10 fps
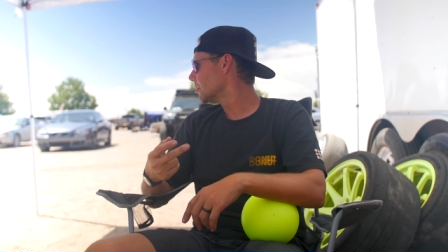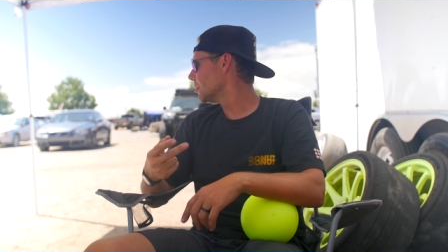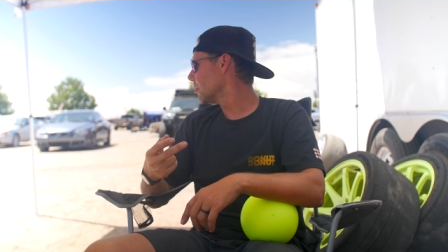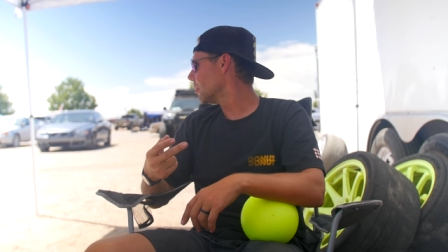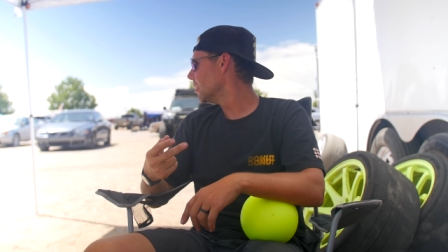
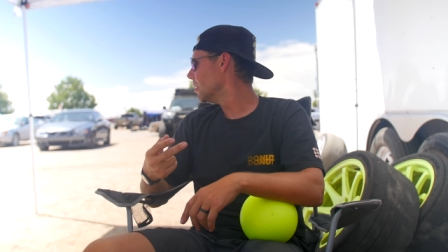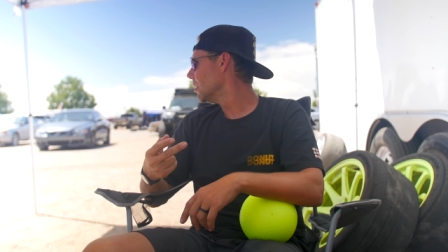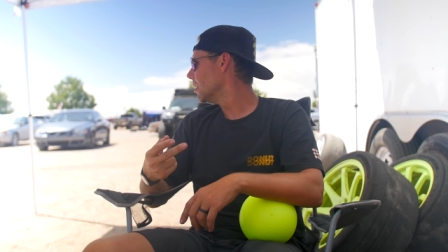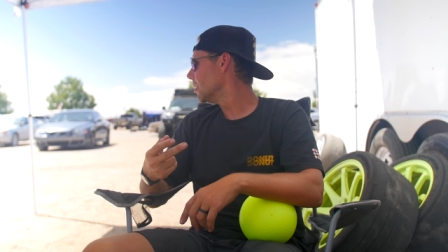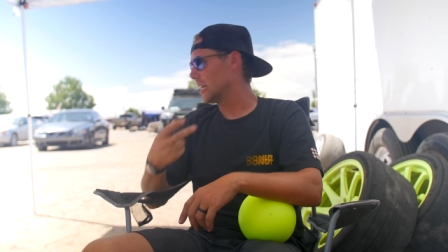two more.
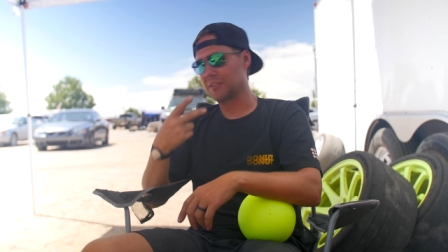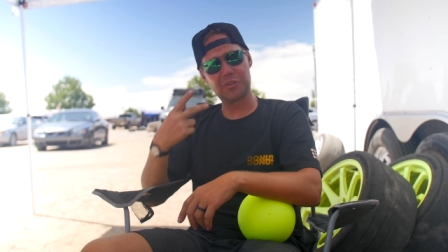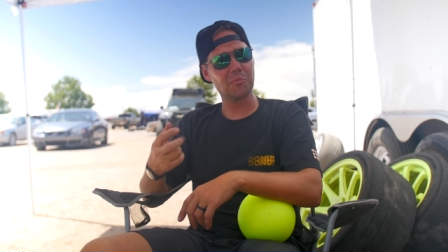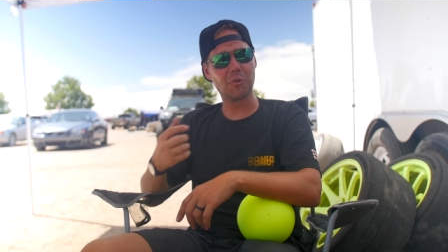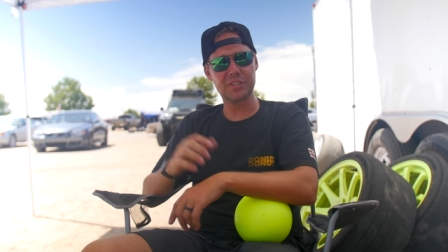Yeah,
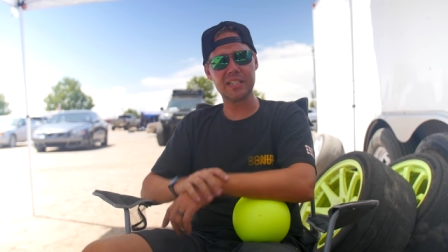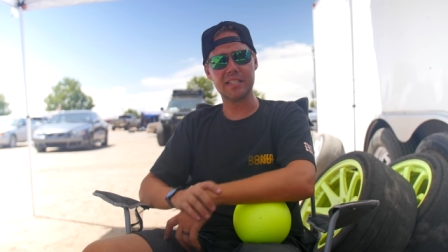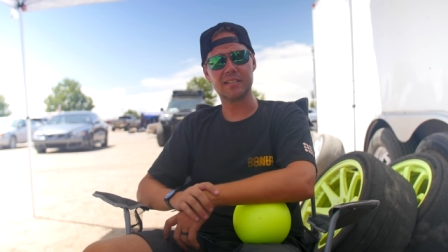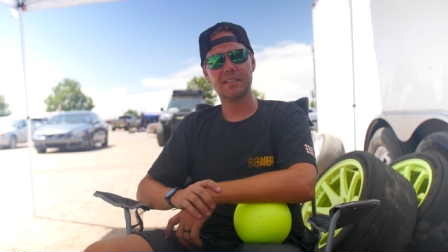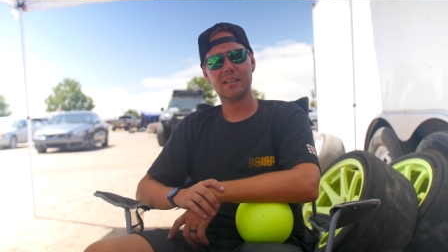two more
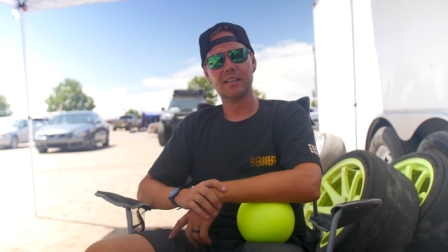Z's.